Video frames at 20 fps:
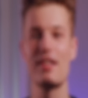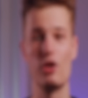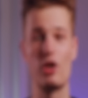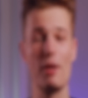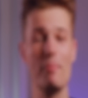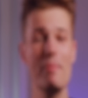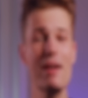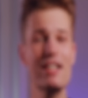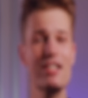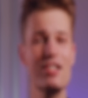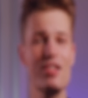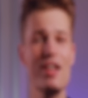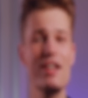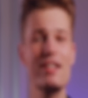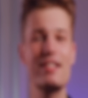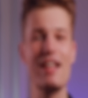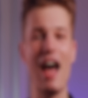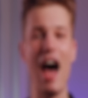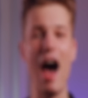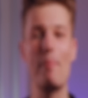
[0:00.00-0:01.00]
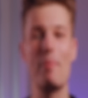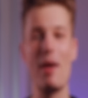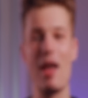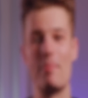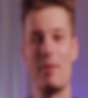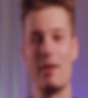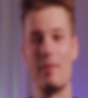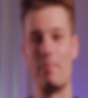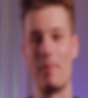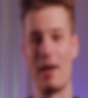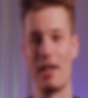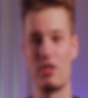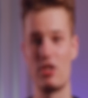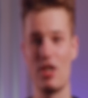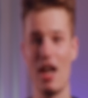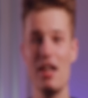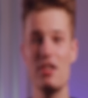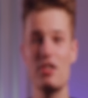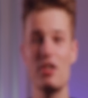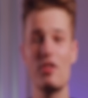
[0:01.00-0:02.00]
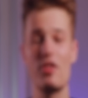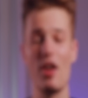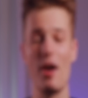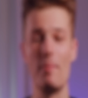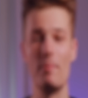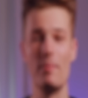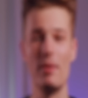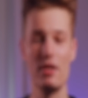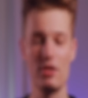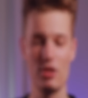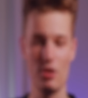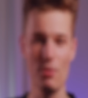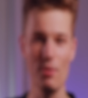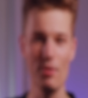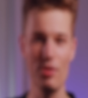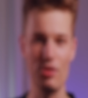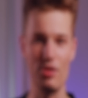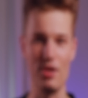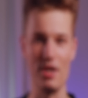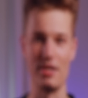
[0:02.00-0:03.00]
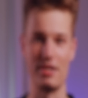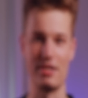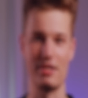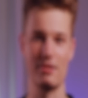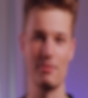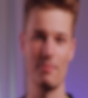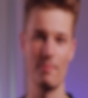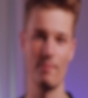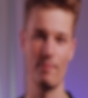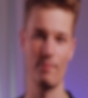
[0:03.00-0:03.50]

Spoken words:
you can mix things up a bit by changing them to this,